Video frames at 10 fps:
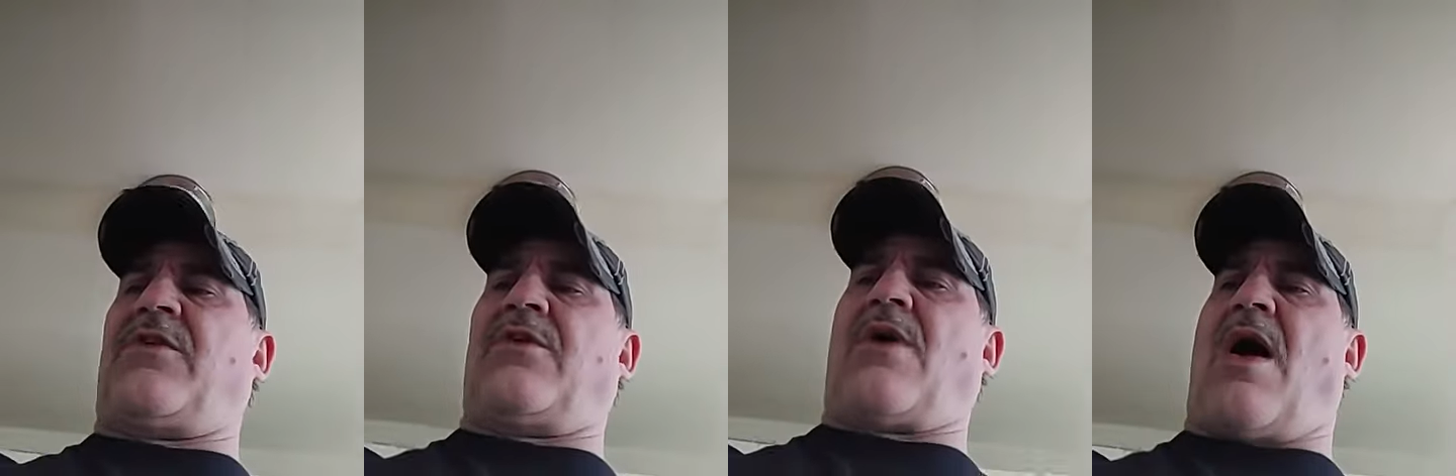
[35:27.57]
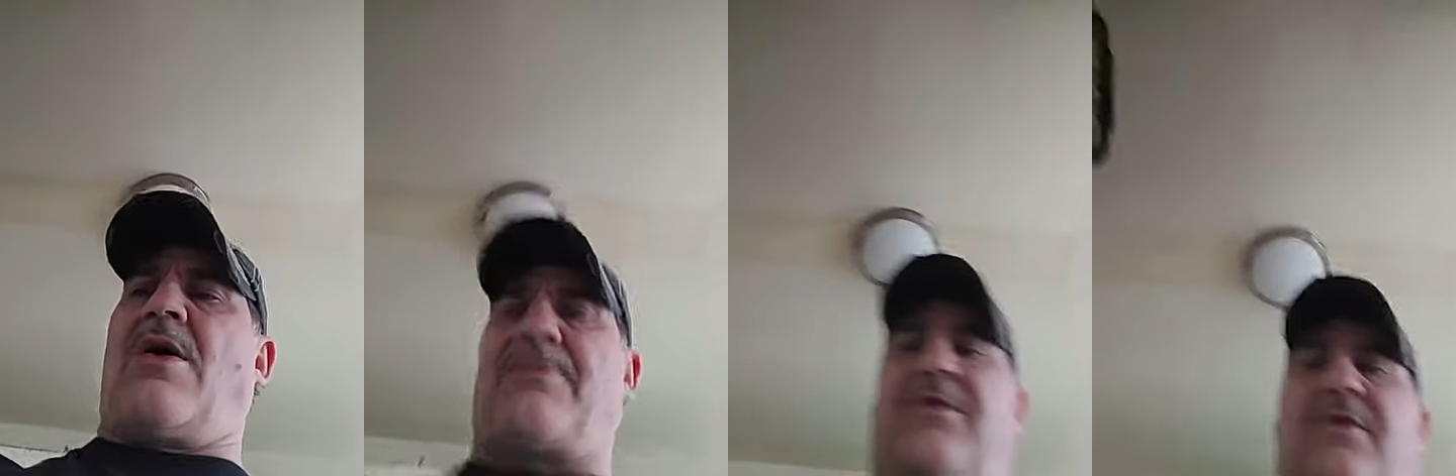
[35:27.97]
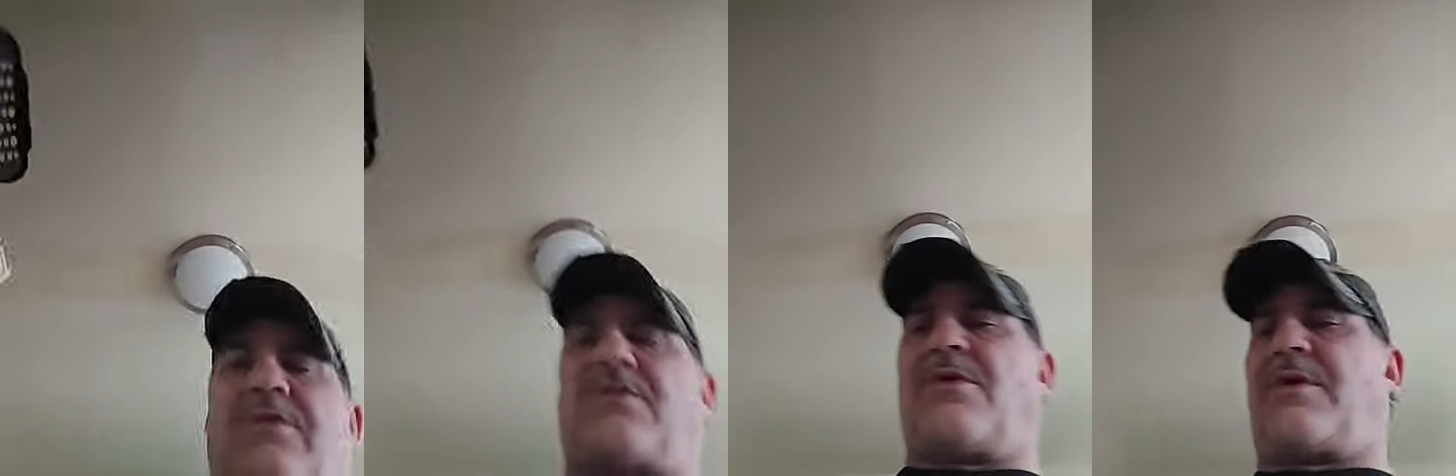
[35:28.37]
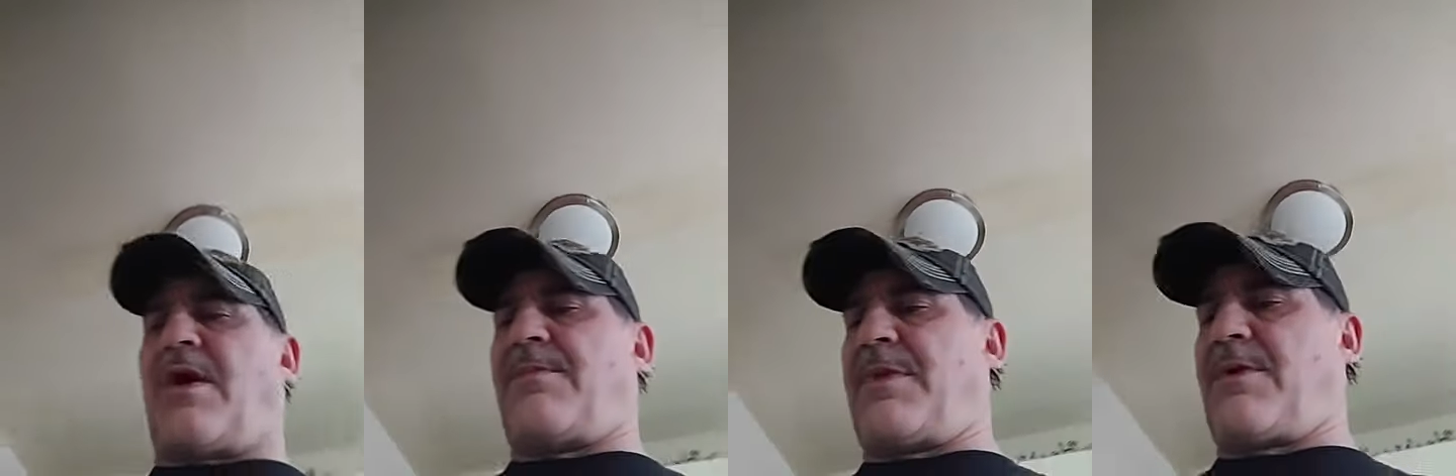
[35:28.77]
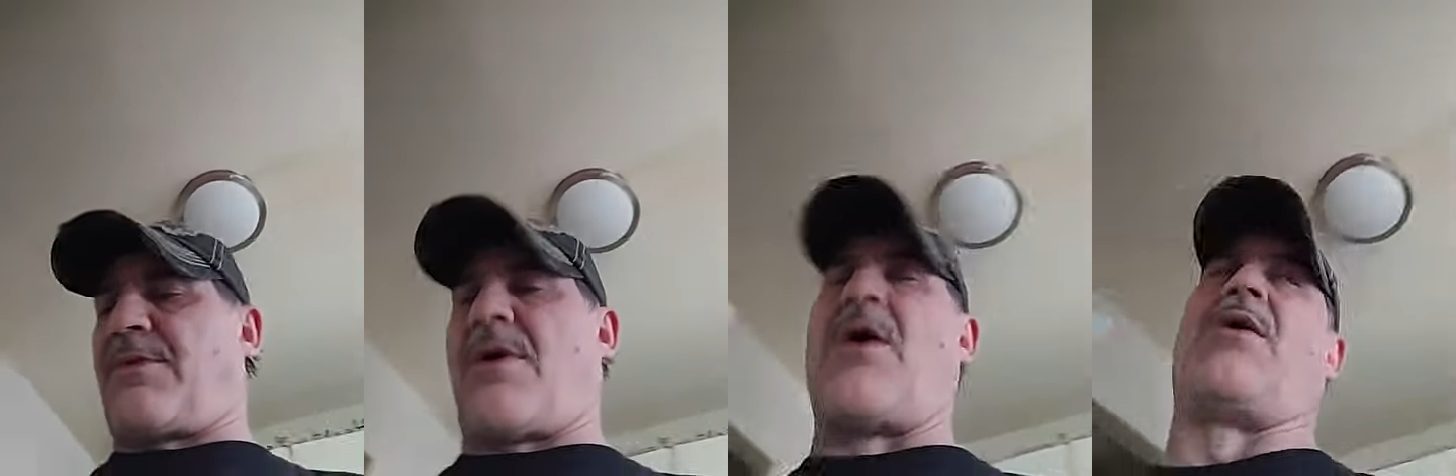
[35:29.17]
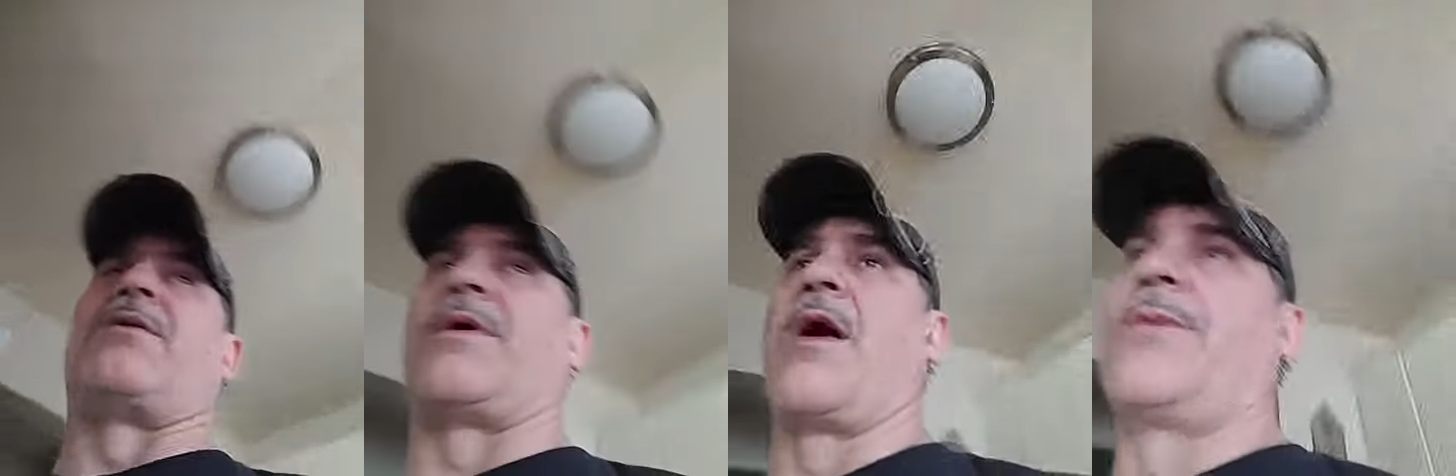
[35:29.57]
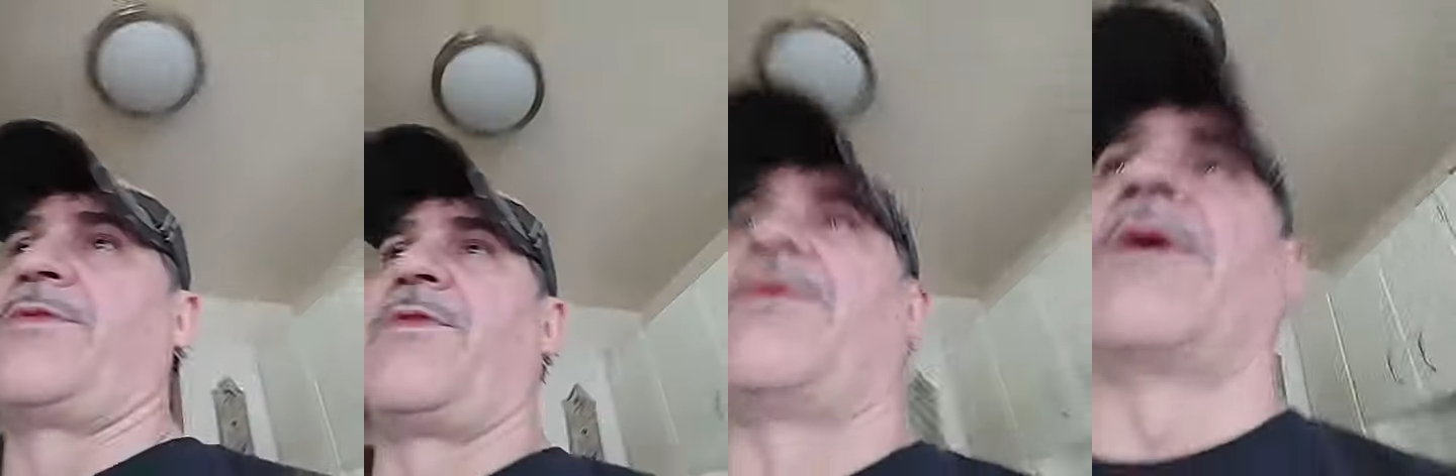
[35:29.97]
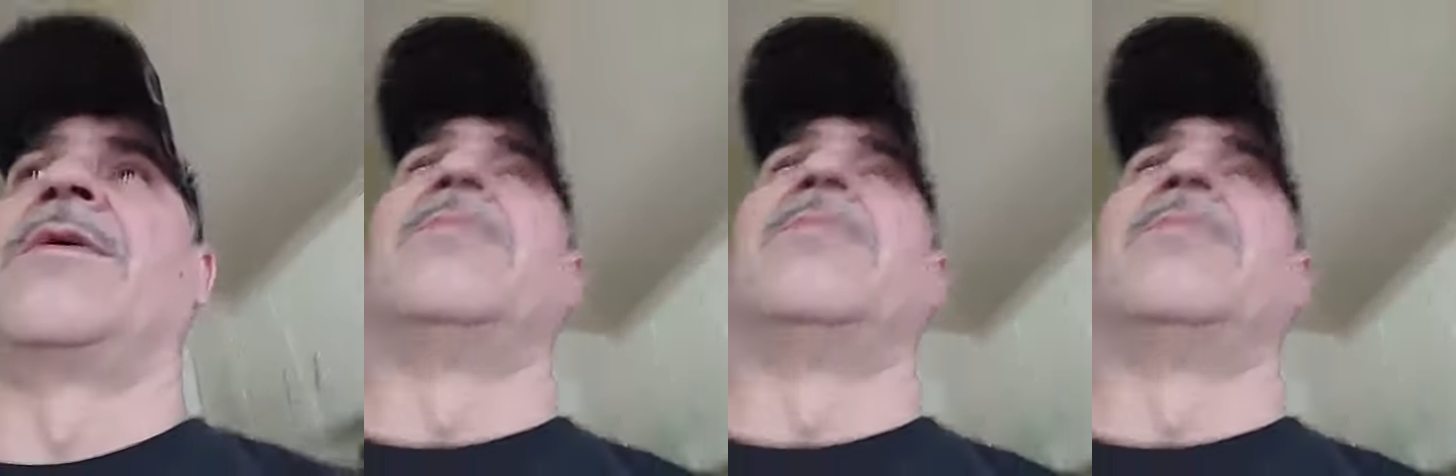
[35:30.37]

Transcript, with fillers: to helps you, don't get me wrong. Helps you very